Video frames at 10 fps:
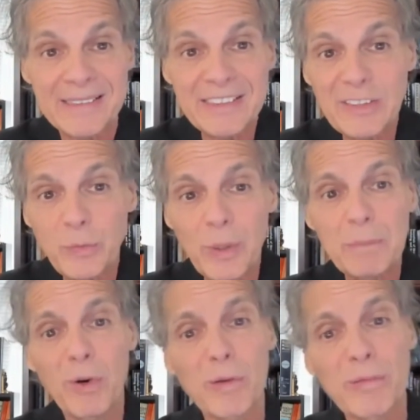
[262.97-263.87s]
This is
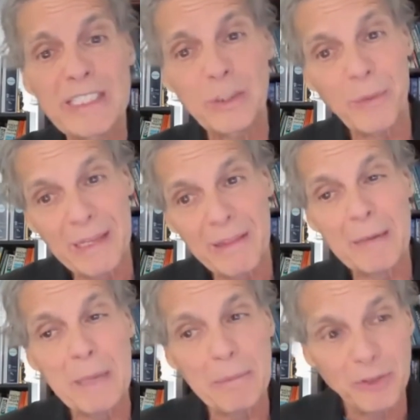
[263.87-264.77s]
one more reason why I
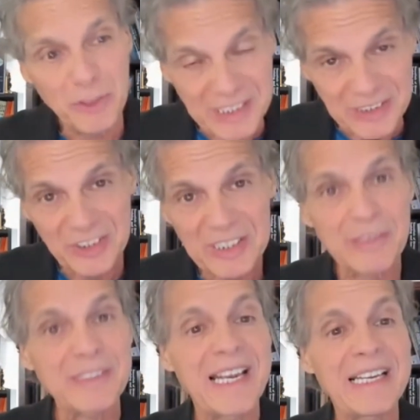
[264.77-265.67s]
think people should
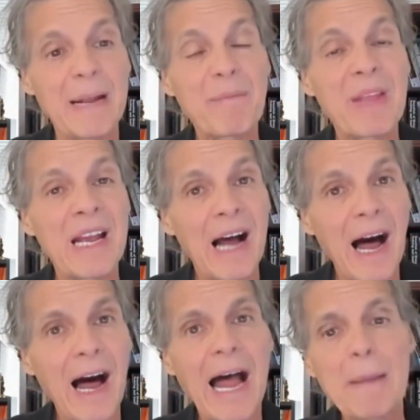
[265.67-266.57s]
consider taking
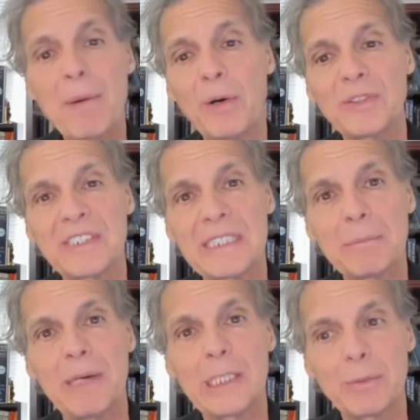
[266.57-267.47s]
a
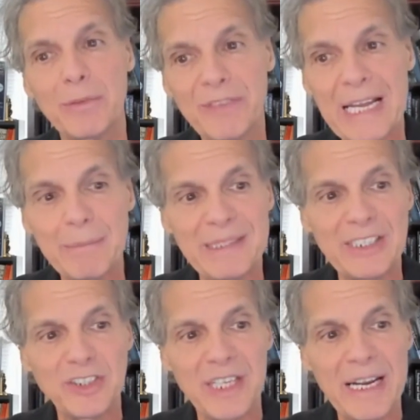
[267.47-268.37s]
high-potency multiple
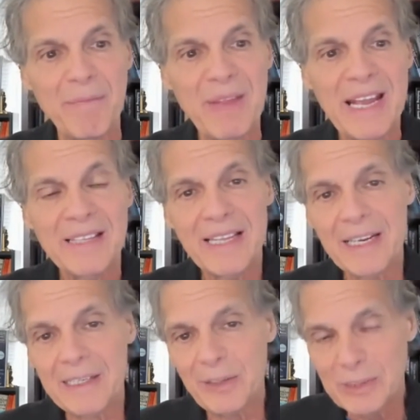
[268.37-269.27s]
vitamin each day
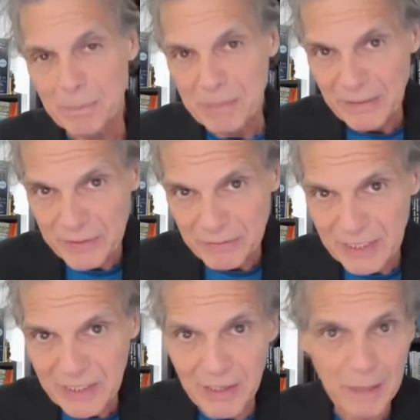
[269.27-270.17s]
that includes a
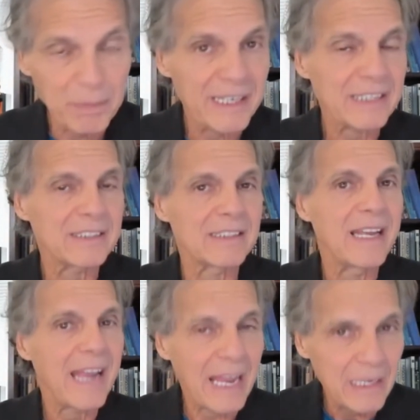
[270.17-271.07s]
B50 complex
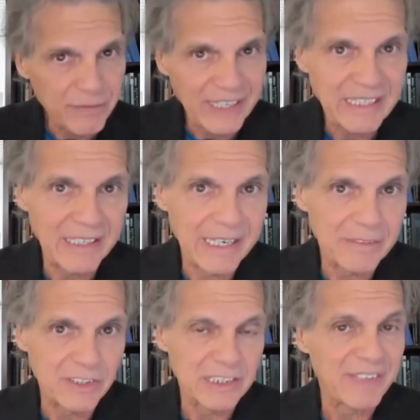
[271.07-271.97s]
and elevated
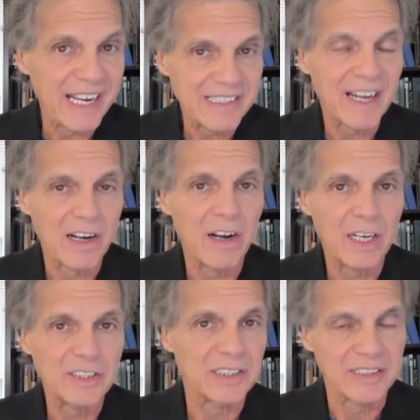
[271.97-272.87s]
levels of
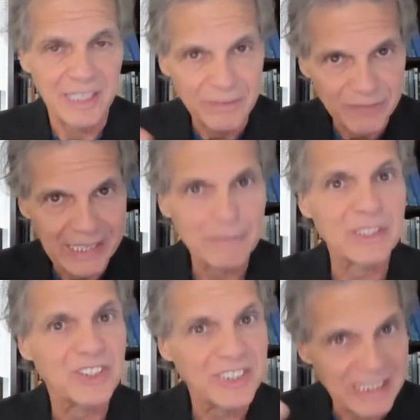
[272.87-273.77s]
antioxidants like
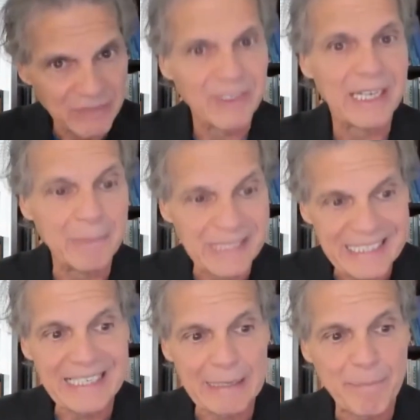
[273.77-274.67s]
vitamin C and vitamin
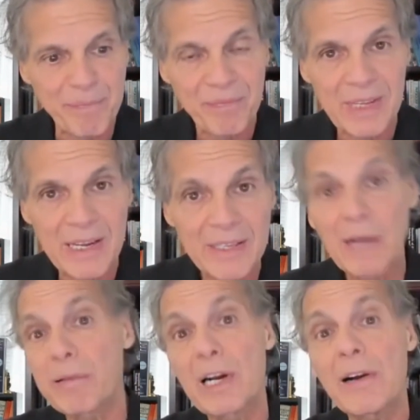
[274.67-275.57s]
E.
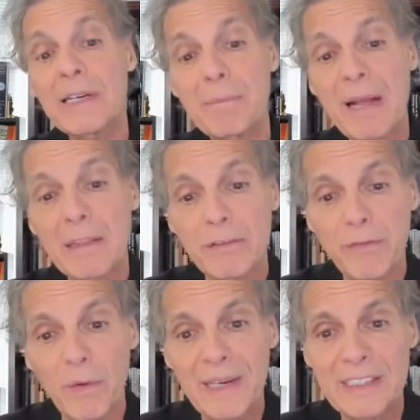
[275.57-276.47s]
Now, regarding
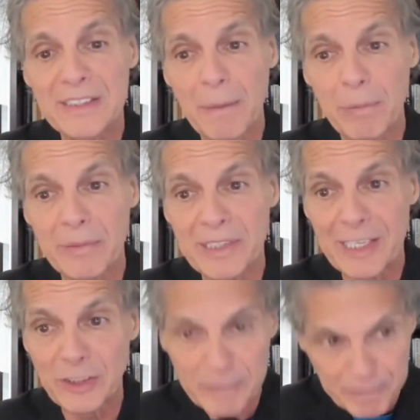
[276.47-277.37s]
methylfolate
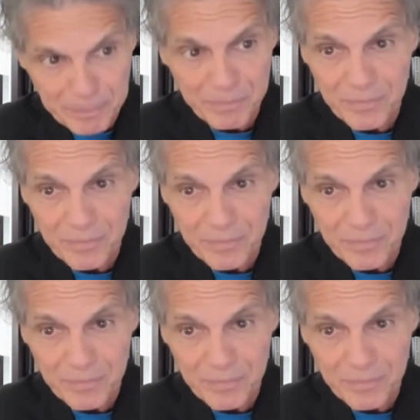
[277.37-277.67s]
supplementation,